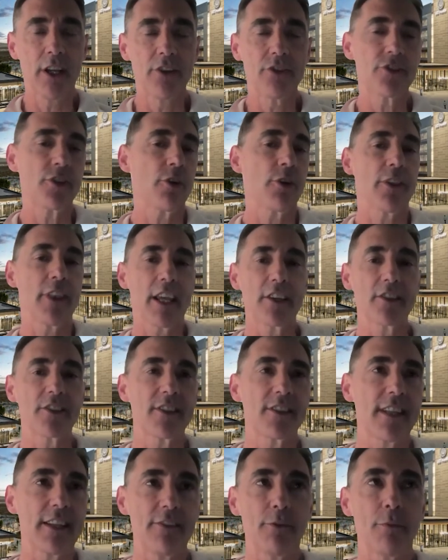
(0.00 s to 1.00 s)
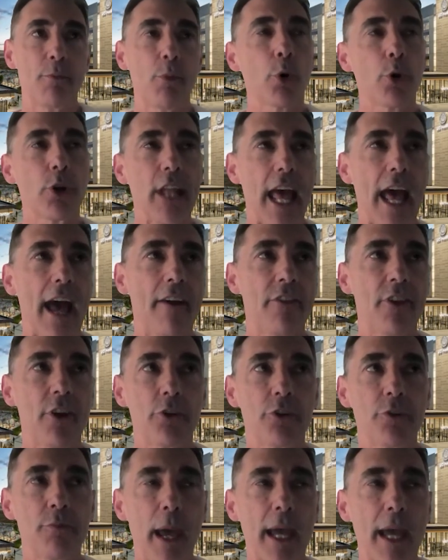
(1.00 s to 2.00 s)
So I think it's important to have
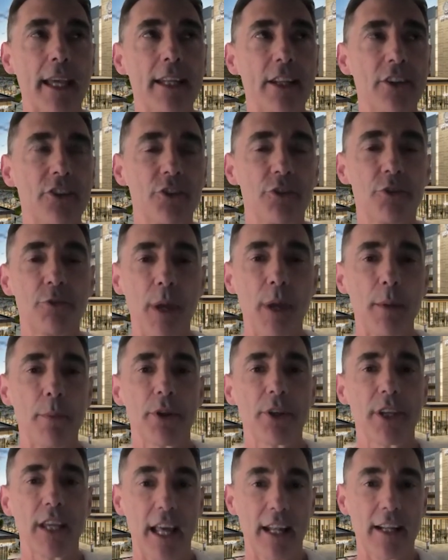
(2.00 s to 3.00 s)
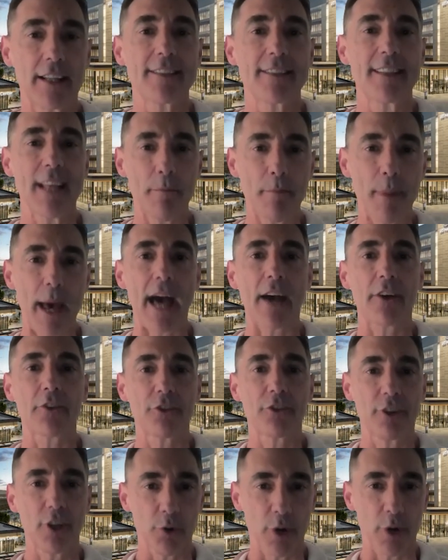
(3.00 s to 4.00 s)
those mechanisms to be able to kind of step back,
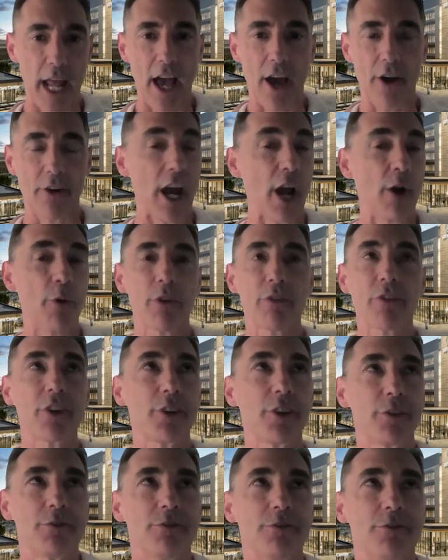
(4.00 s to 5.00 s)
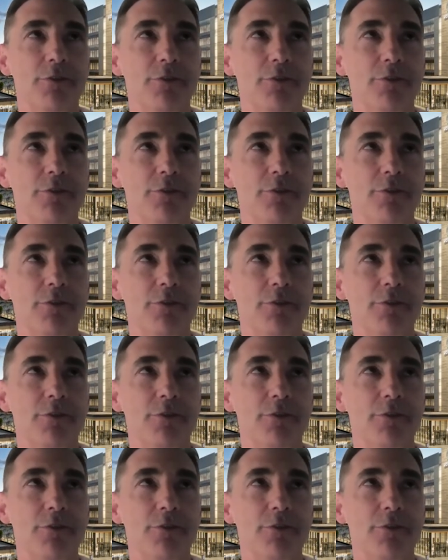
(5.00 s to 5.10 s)
slow down, however you